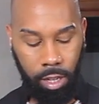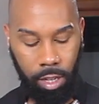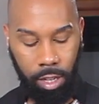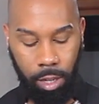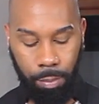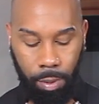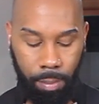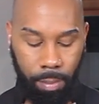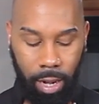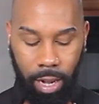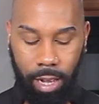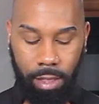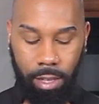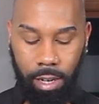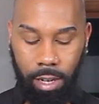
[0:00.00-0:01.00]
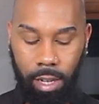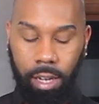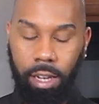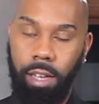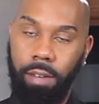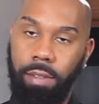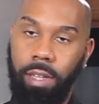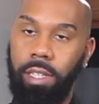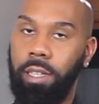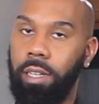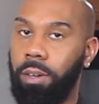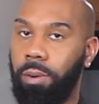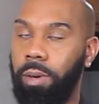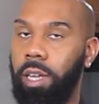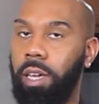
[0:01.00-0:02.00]
Keep in mind that any of these
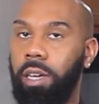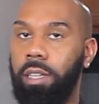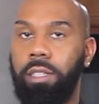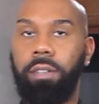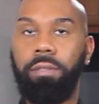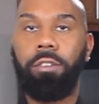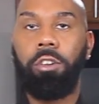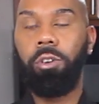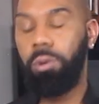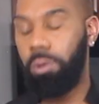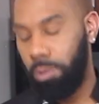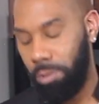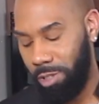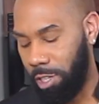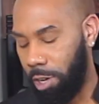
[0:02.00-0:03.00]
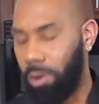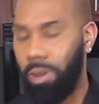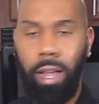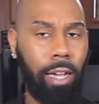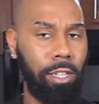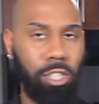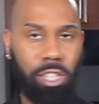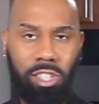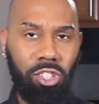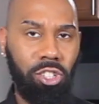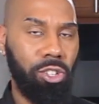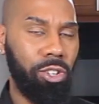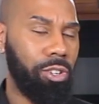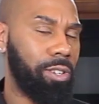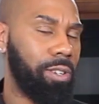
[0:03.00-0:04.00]
ingredients, if you don't like
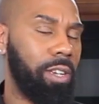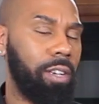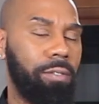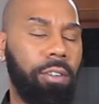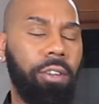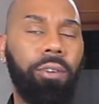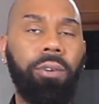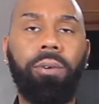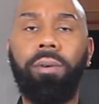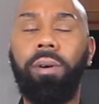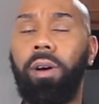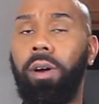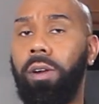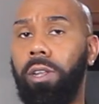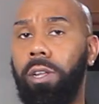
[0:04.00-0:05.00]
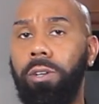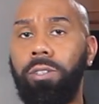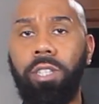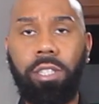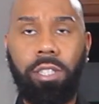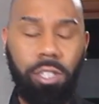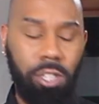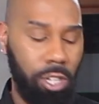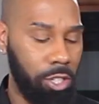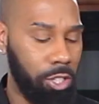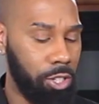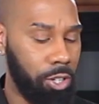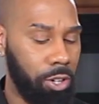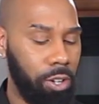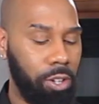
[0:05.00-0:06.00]
ginger, if you are allergic to
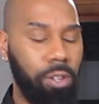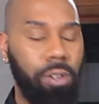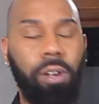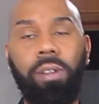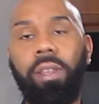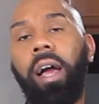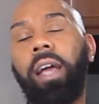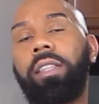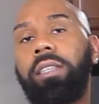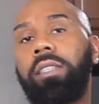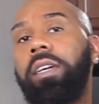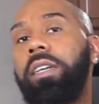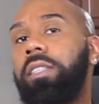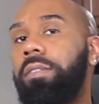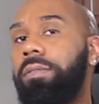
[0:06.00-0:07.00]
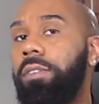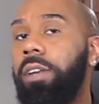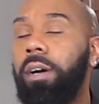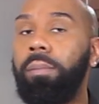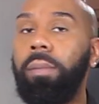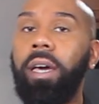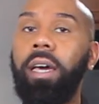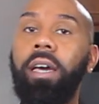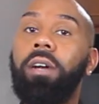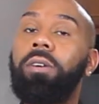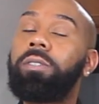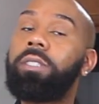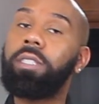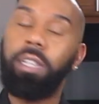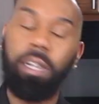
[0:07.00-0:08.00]
ginger, you don't like the taste of nutmeg
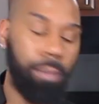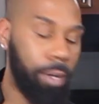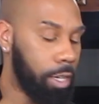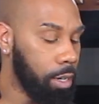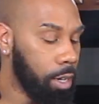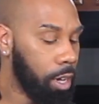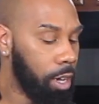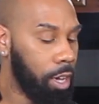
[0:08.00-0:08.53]
or cinnamon,